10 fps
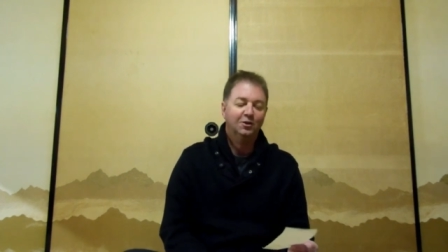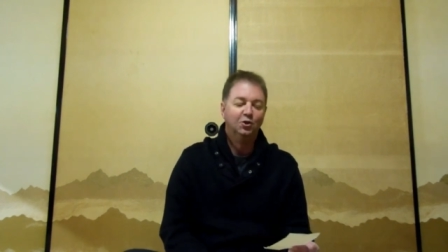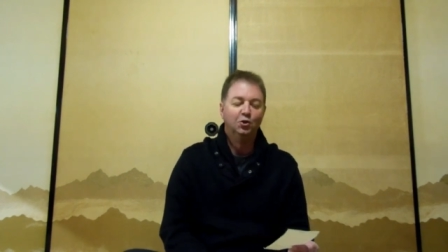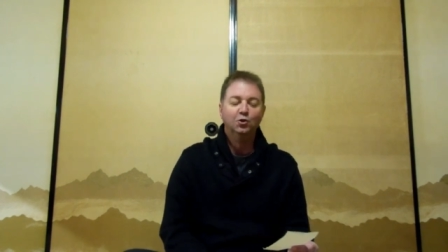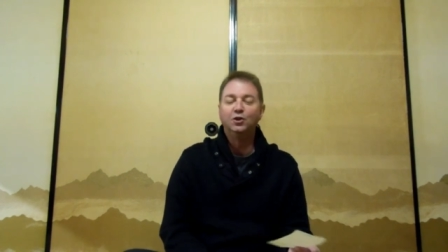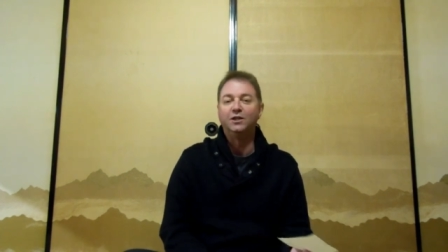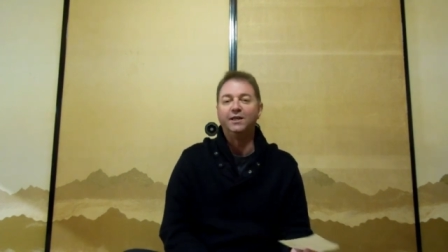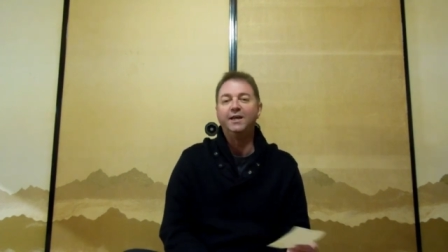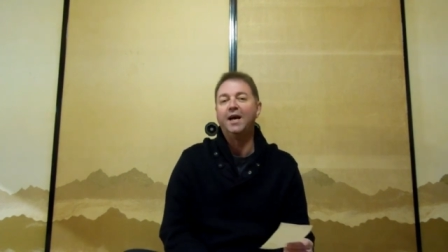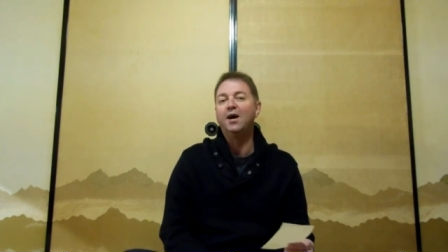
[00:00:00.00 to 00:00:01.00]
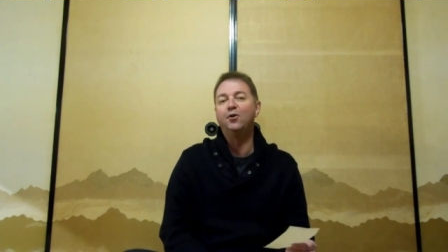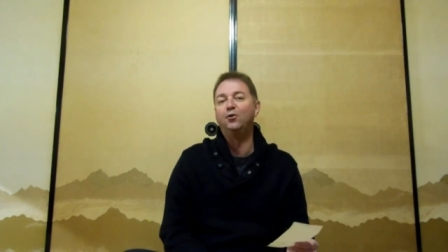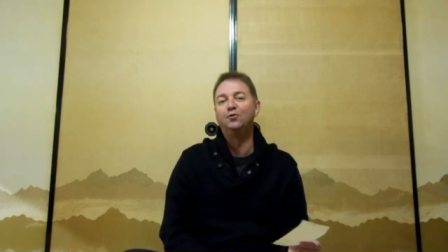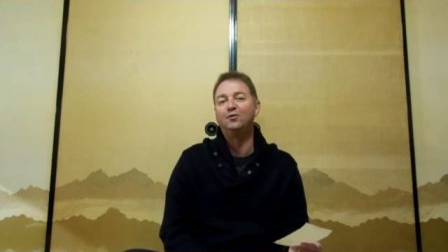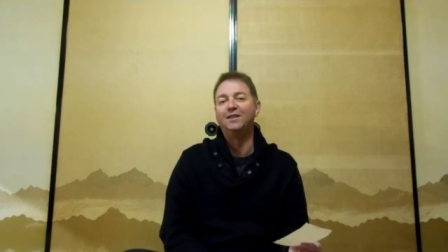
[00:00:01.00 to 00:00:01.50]
jushi,
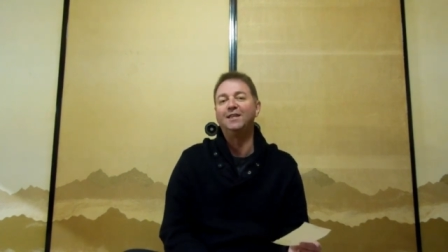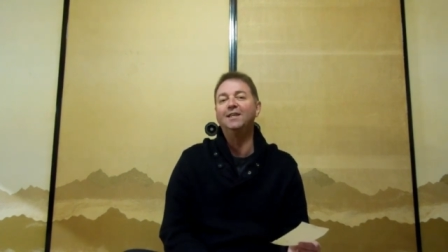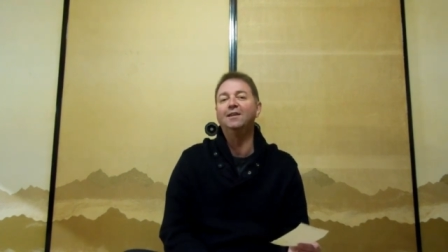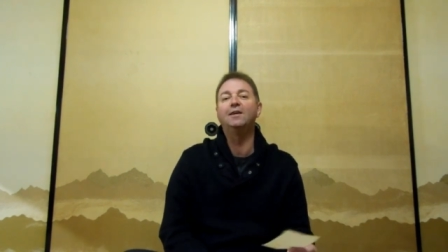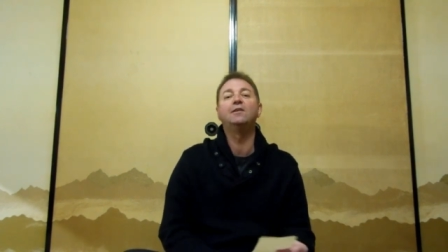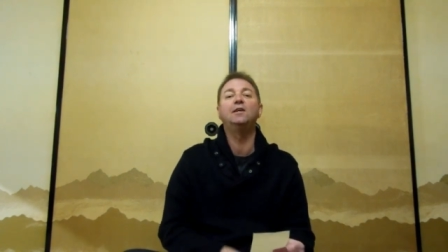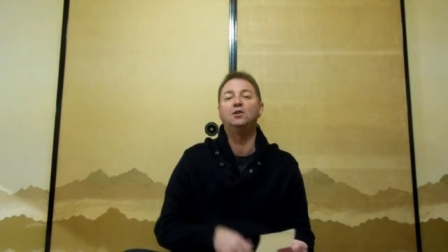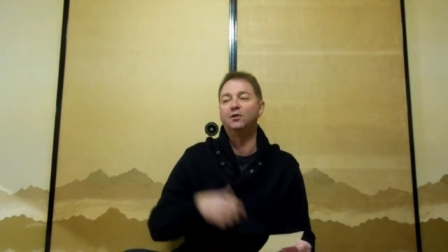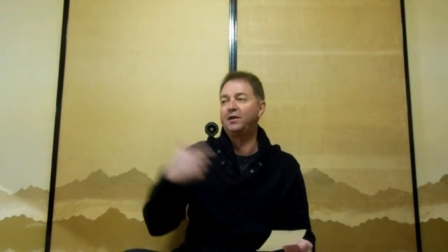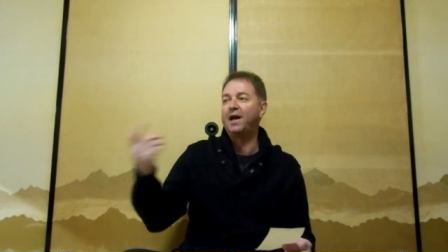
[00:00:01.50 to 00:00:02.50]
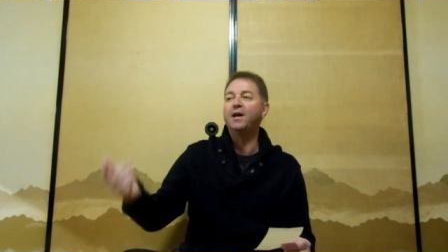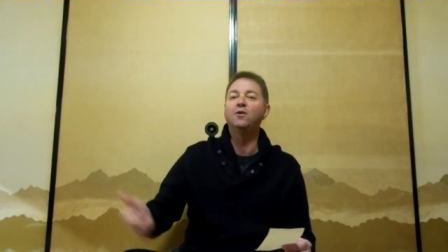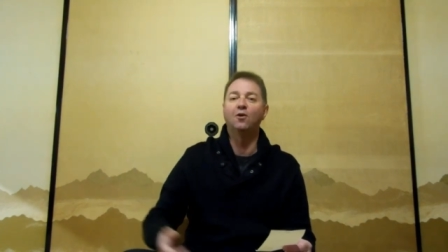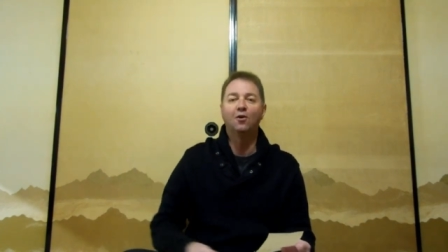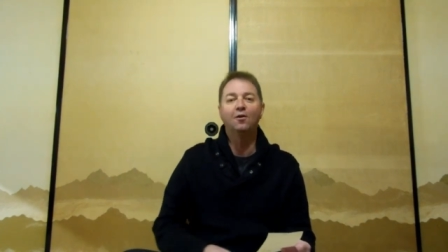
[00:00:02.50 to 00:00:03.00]
herushi. They teach you
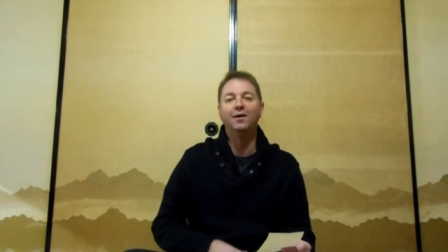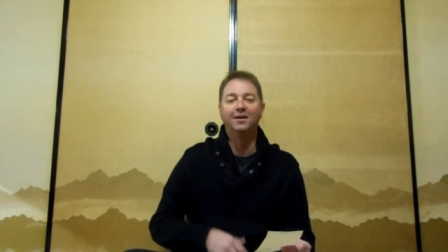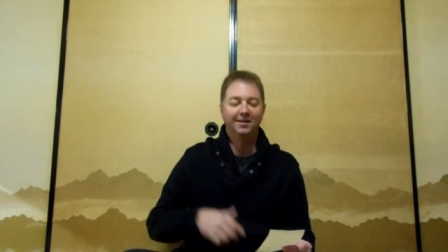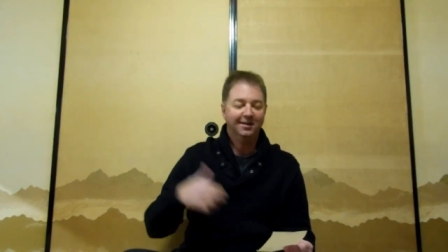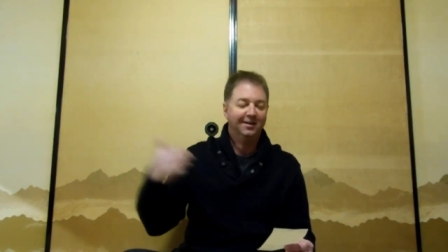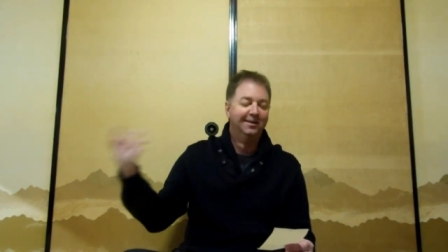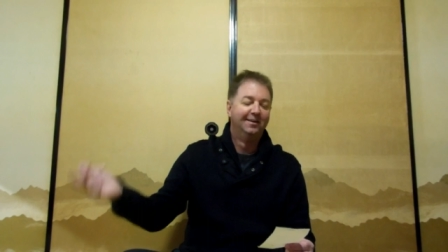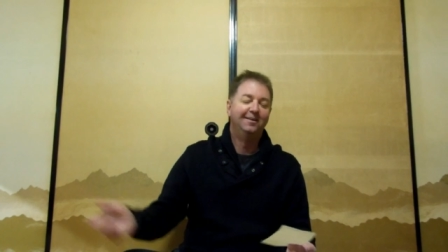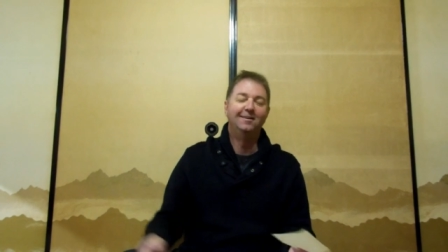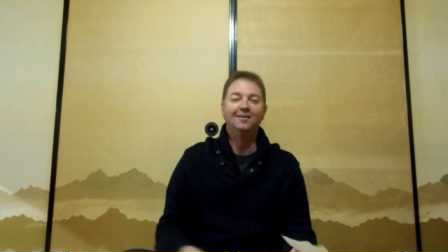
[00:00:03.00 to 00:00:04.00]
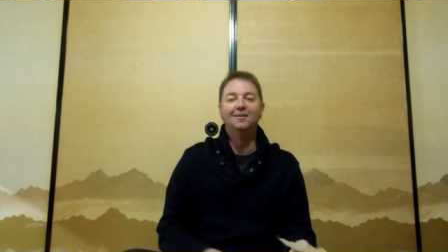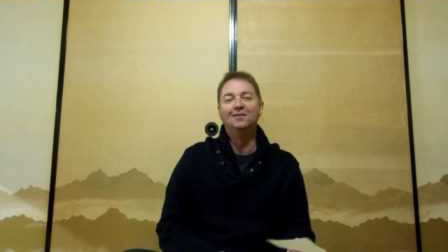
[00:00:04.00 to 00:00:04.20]
kenko and, you know,